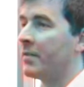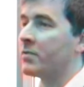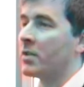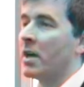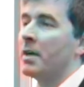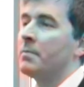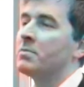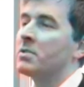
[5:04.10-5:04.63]

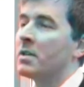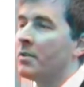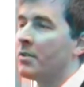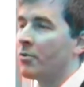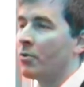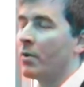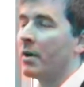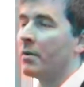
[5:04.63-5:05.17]
five times
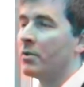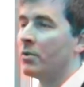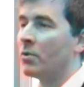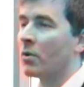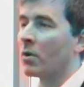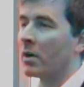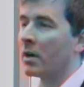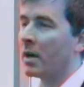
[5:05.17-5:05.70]
throughout
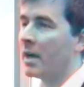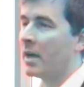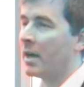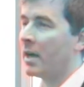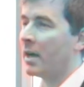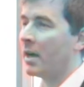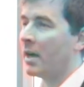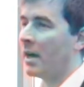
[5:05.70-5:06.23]
your
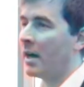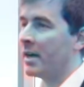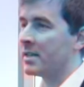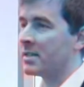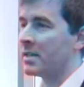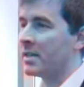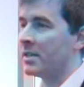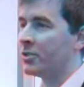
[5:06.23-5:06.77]
uh,
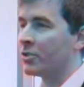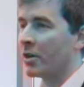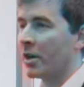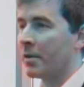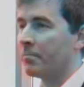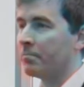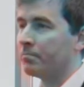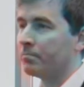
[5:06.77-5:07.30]
ISE
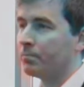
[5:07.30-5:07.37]
journey.